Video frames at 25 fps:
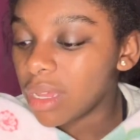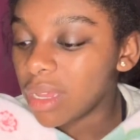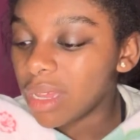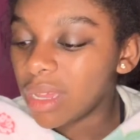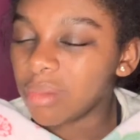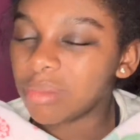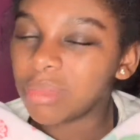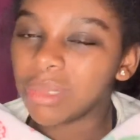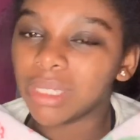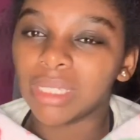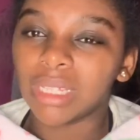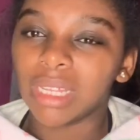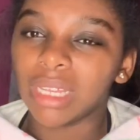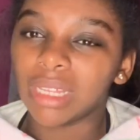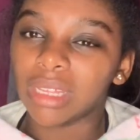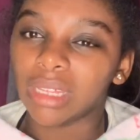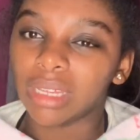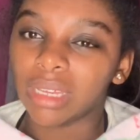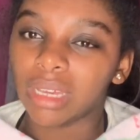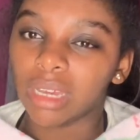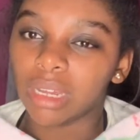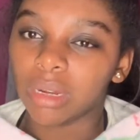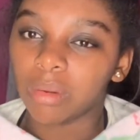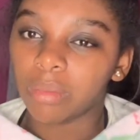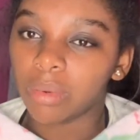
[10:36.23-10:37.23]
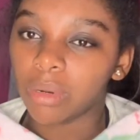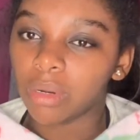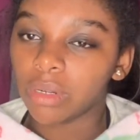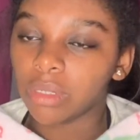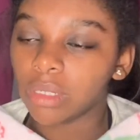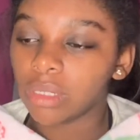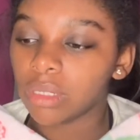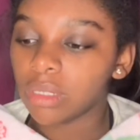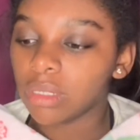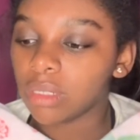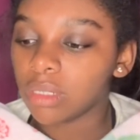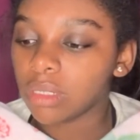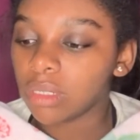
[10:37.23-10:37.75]
I'm just not the kind of
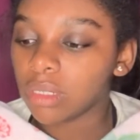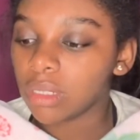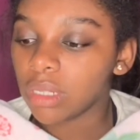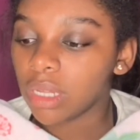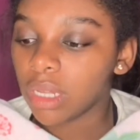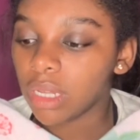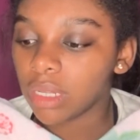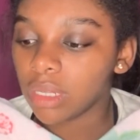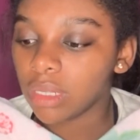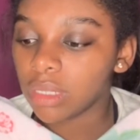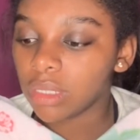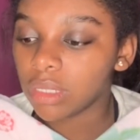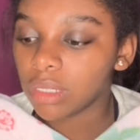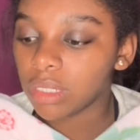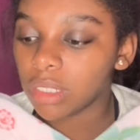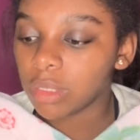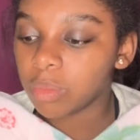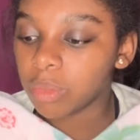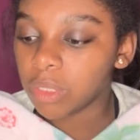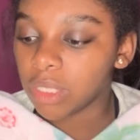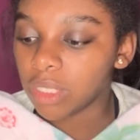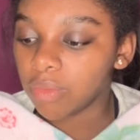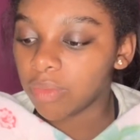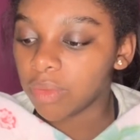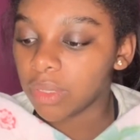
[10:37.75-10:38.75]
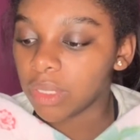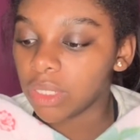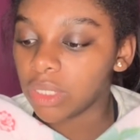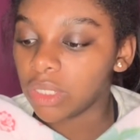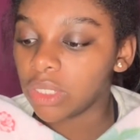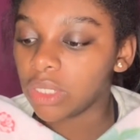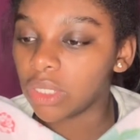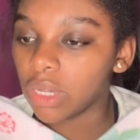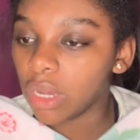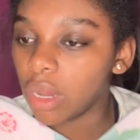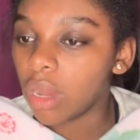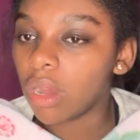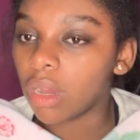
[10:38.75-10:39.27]
person to, like, specifically
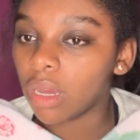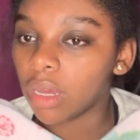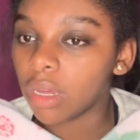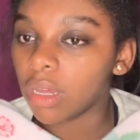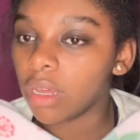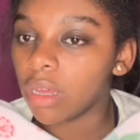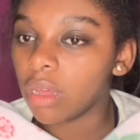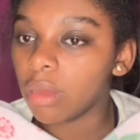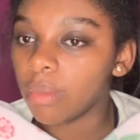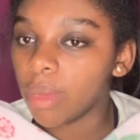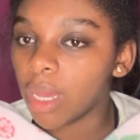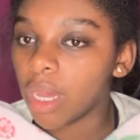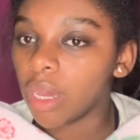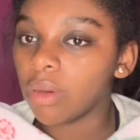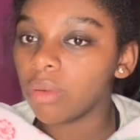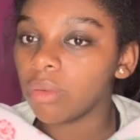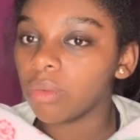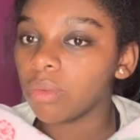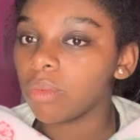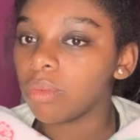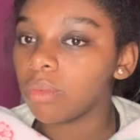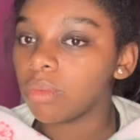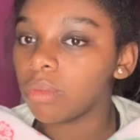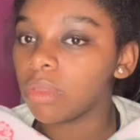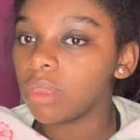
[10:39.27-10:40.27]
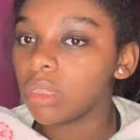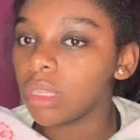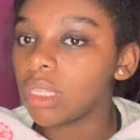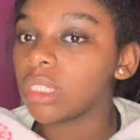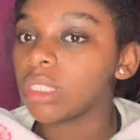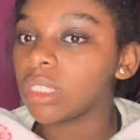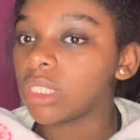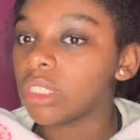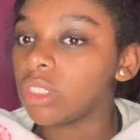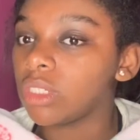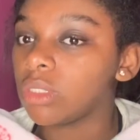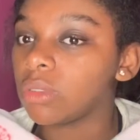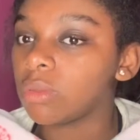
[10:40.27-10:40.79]
talk about the
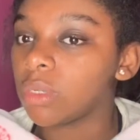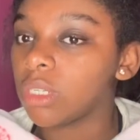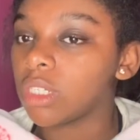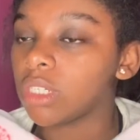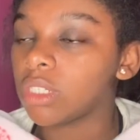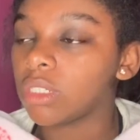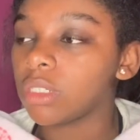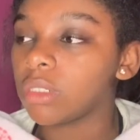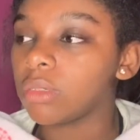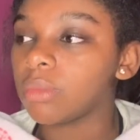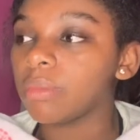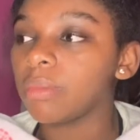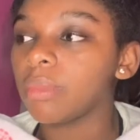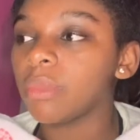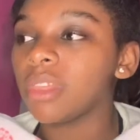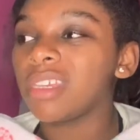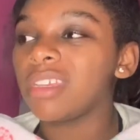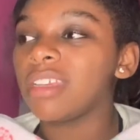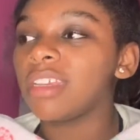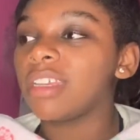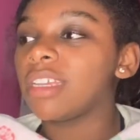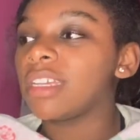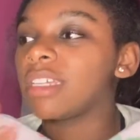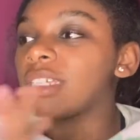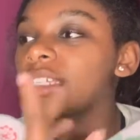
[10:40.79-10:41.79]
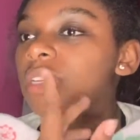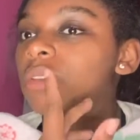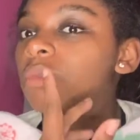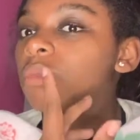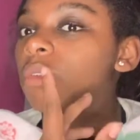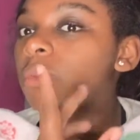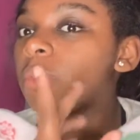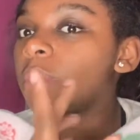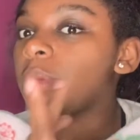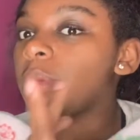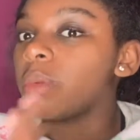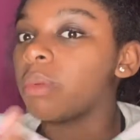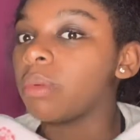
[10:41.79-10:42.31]
situation, because I don't
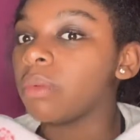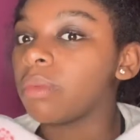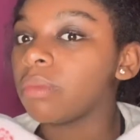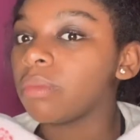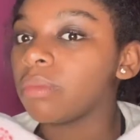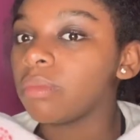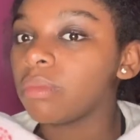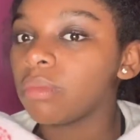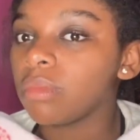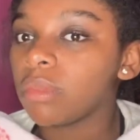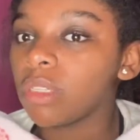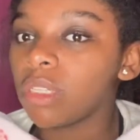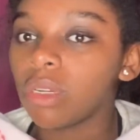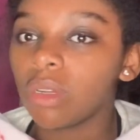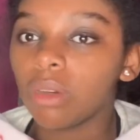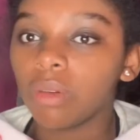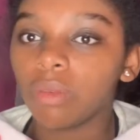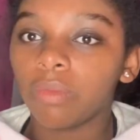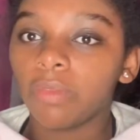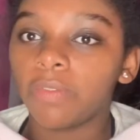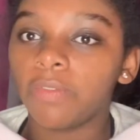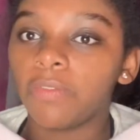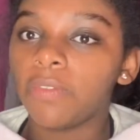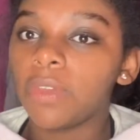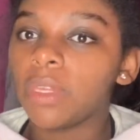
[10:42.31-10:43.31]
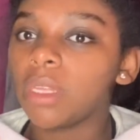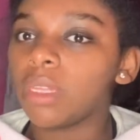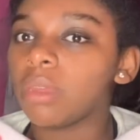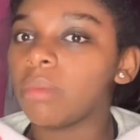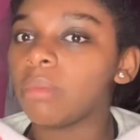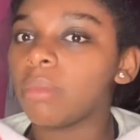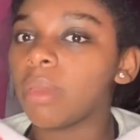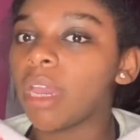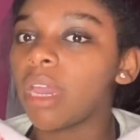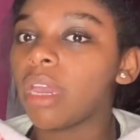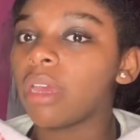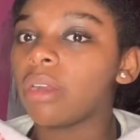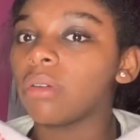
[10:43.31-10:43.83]
want people, feeling
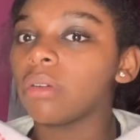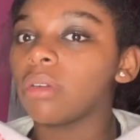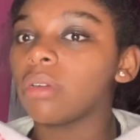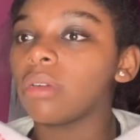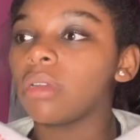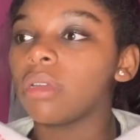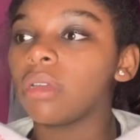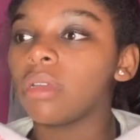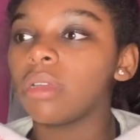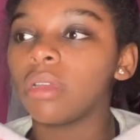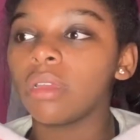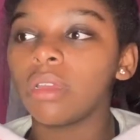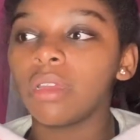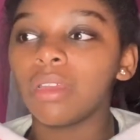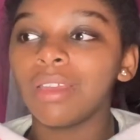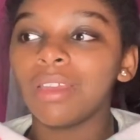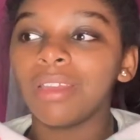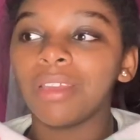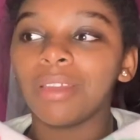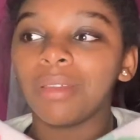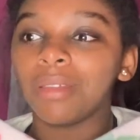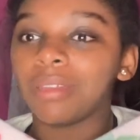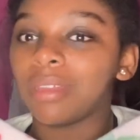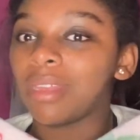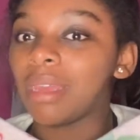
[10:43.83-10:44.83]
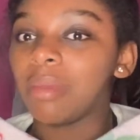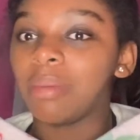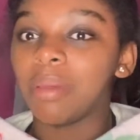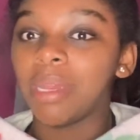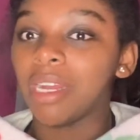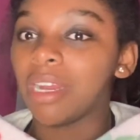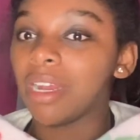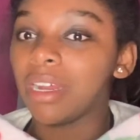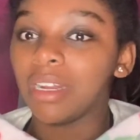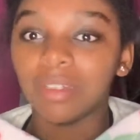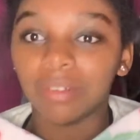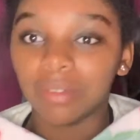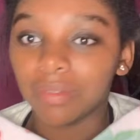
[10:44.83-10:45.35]
bad, or they may
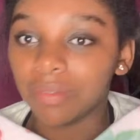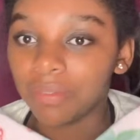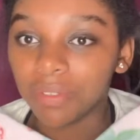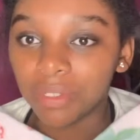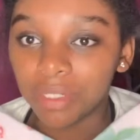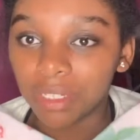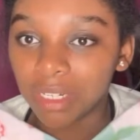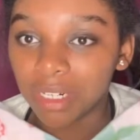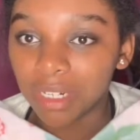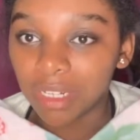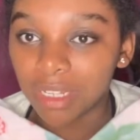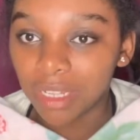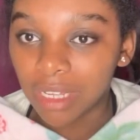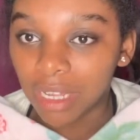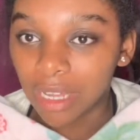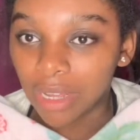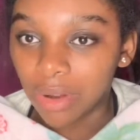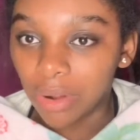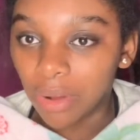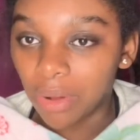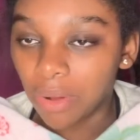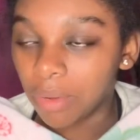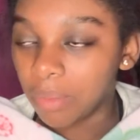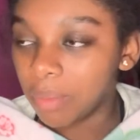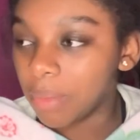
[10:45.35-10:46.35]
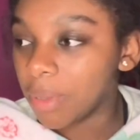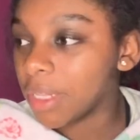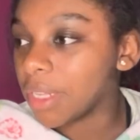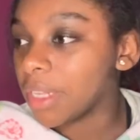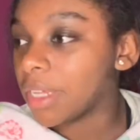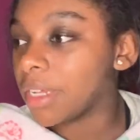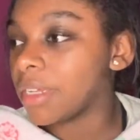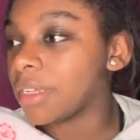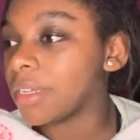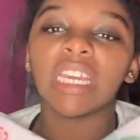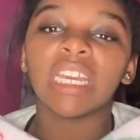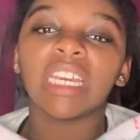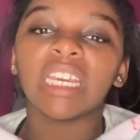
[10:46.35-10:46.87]
not even feel anything at all, but
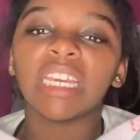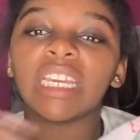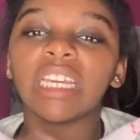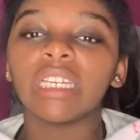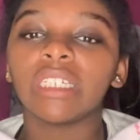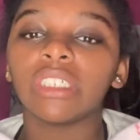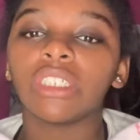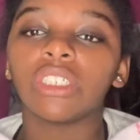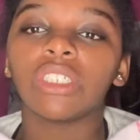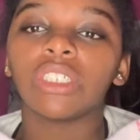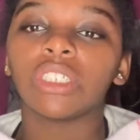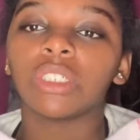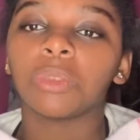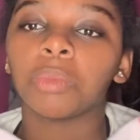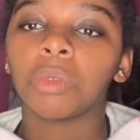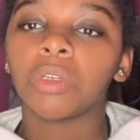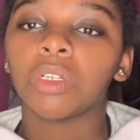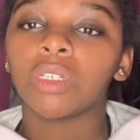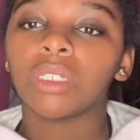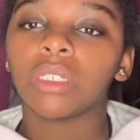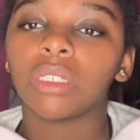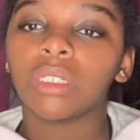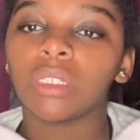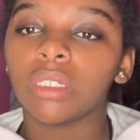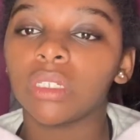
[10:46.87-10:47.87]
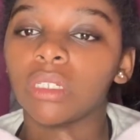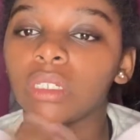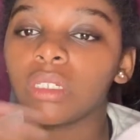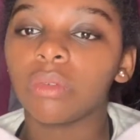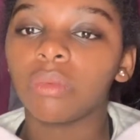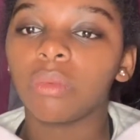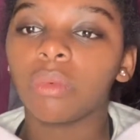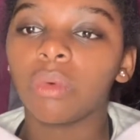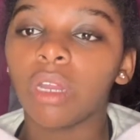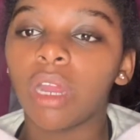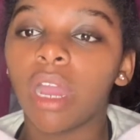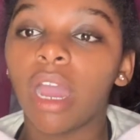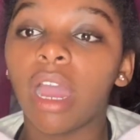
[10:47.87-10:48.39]
like, it's just personally
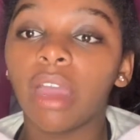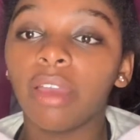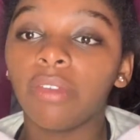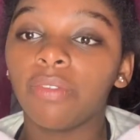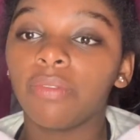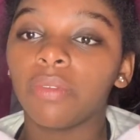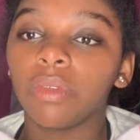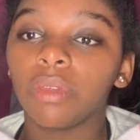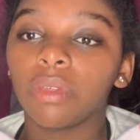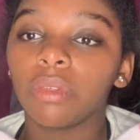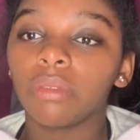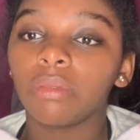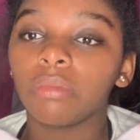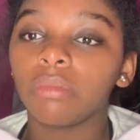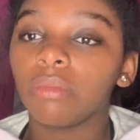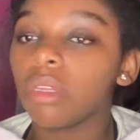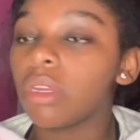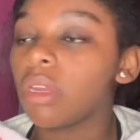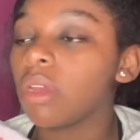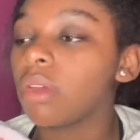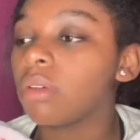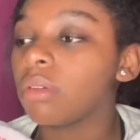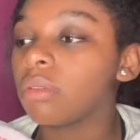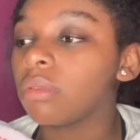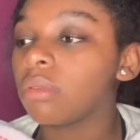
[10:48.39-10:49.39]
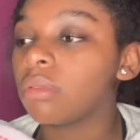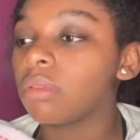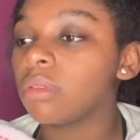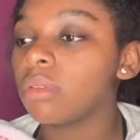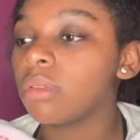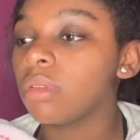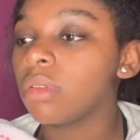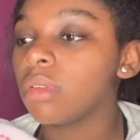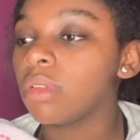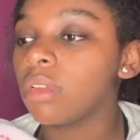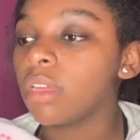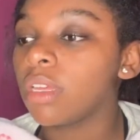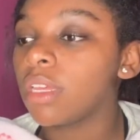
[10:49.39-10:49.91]
what I feel,
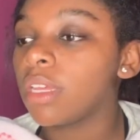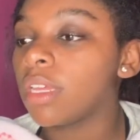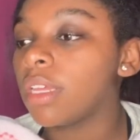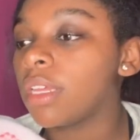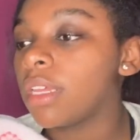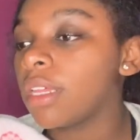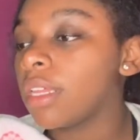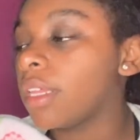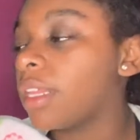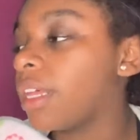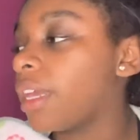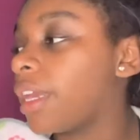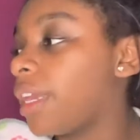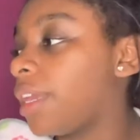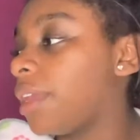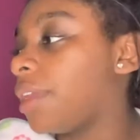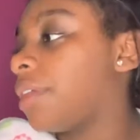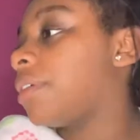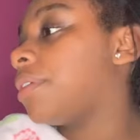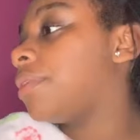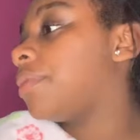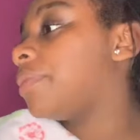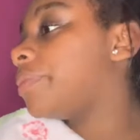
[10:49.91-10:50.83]
like,